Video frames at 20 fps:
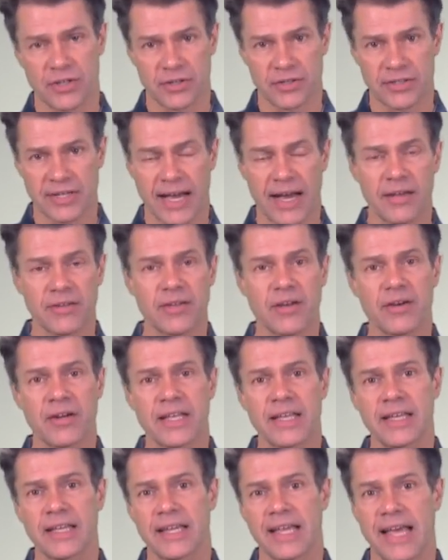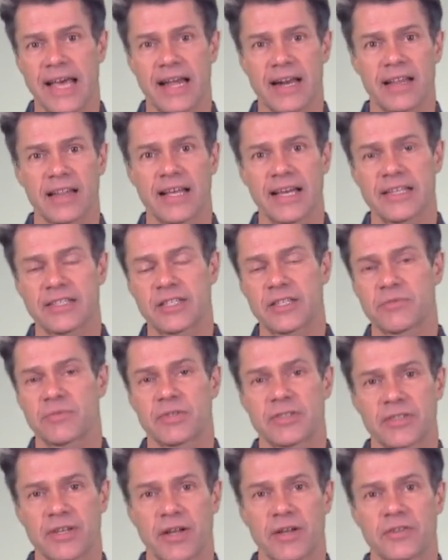you're downloading and analyzing
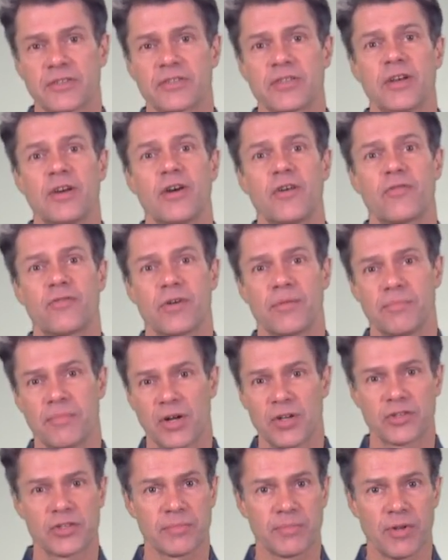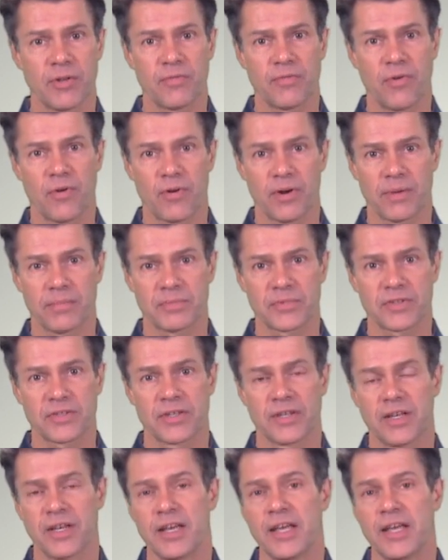results from multiple forums.